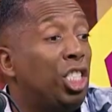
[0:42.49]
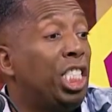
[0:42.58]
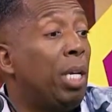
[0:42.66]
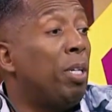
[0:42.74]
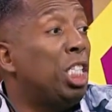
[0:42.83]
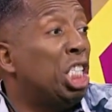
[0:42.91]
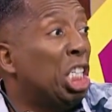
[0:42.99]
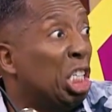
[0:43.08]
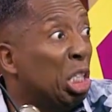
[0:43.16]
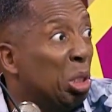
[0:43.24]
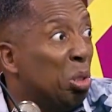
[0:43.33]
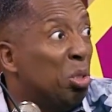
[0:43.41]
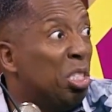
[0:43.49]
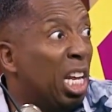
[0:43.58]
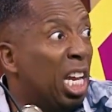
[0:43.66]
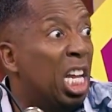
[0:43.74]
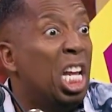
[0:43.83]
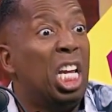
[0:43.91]
Jimmy Choos
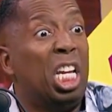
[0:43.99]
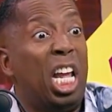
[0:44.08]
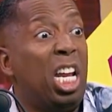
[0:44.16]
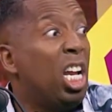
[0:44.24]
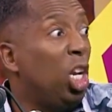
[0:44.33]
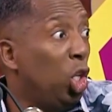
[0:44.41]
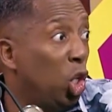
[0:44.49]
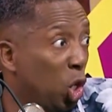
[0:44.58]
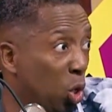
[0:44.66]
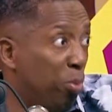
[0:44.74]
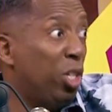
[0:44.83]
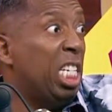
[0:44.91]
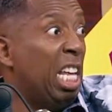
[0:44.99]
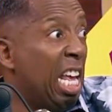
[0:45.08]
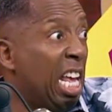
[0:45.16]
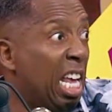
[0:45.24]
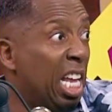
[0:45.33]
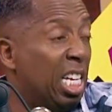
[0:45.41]
and their
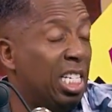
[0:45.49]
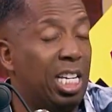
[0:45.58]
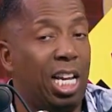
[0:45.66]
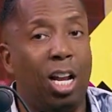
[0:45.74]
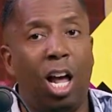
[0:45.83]
Louboutins and